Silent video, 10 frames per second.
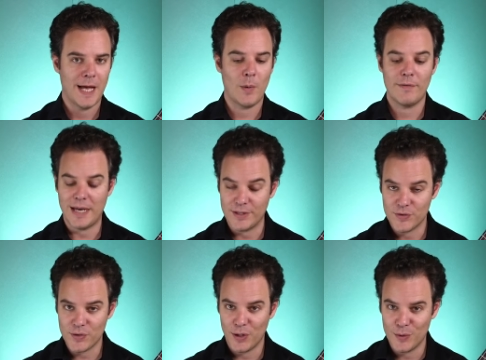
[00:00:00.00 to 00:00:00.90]
However,
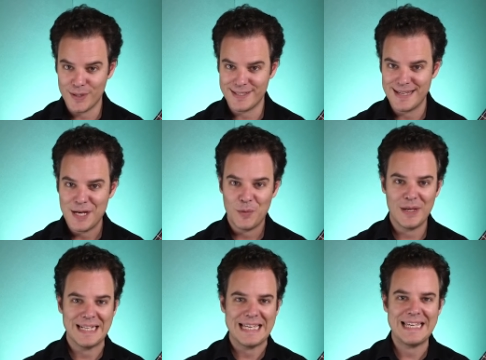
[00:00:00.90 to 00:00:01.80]
as soloists,
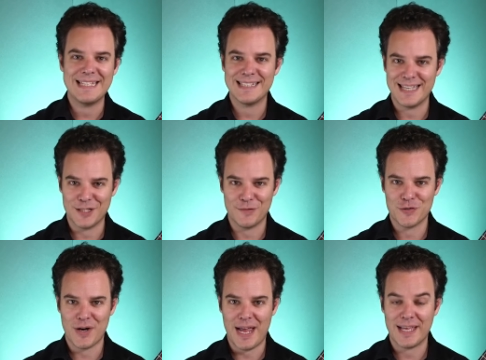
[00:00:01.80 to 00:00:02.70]
we can easily get off
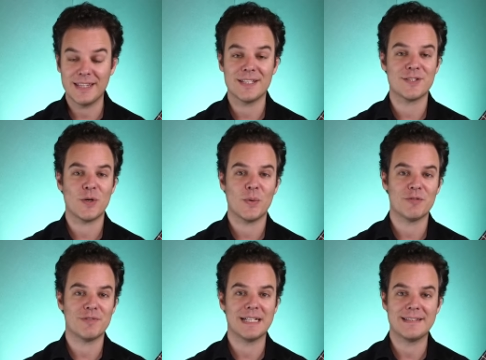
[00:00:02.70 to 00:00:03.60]
track and there's no
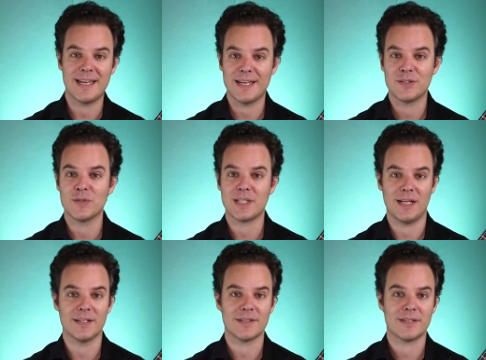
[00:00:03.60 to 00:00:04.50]
one really there to
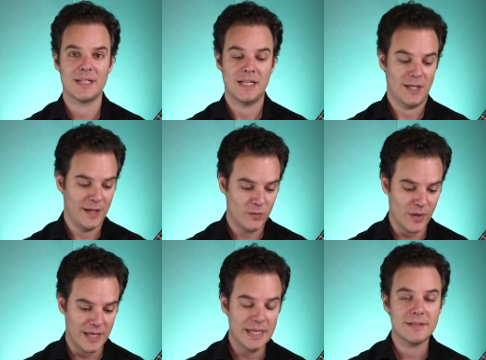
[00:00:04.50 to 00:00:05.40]
tell us if
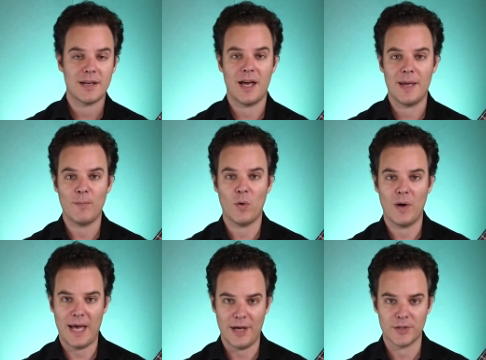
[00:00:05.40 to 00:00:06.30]
we're in time
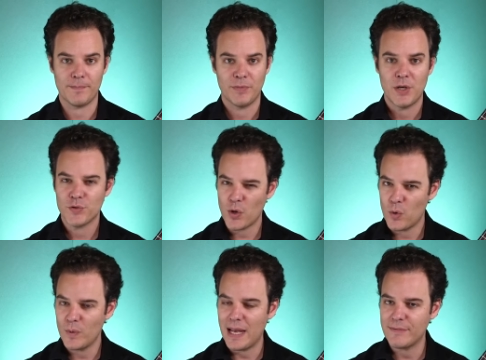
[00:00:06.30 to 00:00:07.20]
or out.
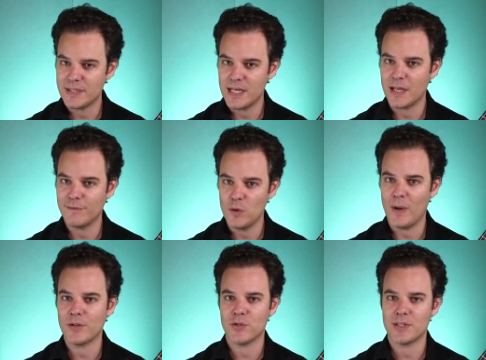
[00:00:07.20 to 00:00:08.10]
So we have to take a
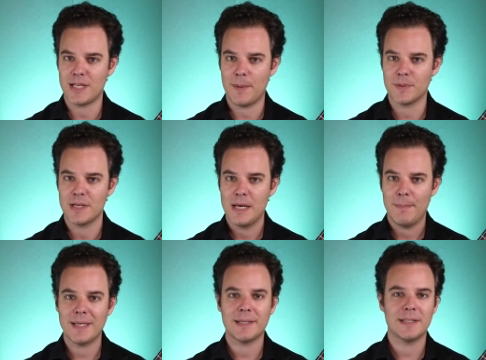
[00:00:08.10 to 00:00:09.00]
few extra steps,
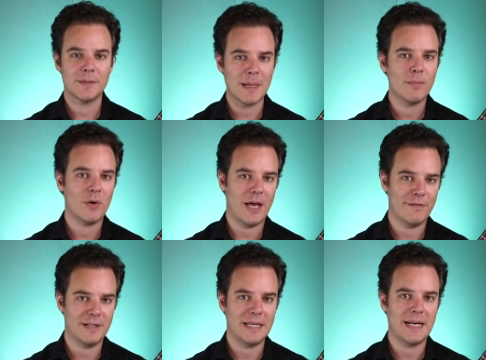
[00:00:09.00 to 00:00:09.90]
make a little bit more
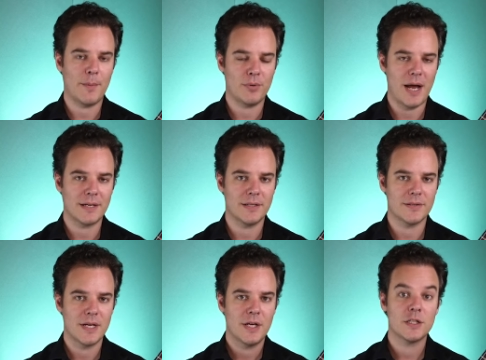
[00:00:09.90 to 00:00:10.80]
effort in our
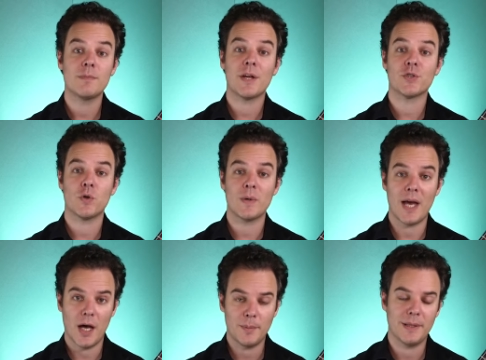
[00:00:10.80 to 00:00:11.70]
practice to make sure we
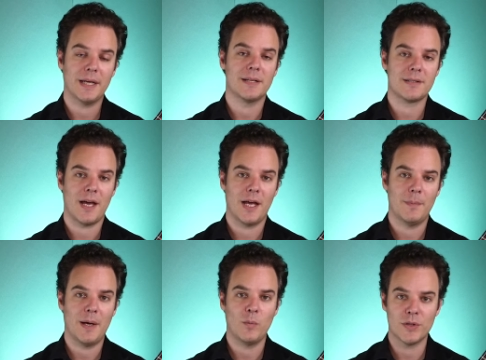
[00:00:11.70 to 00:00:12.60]
are playing in
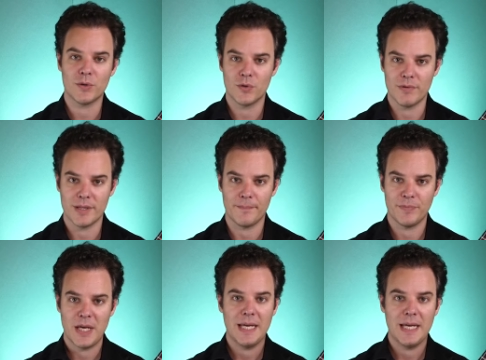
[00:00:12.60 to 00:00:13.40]
time and with good rhythm.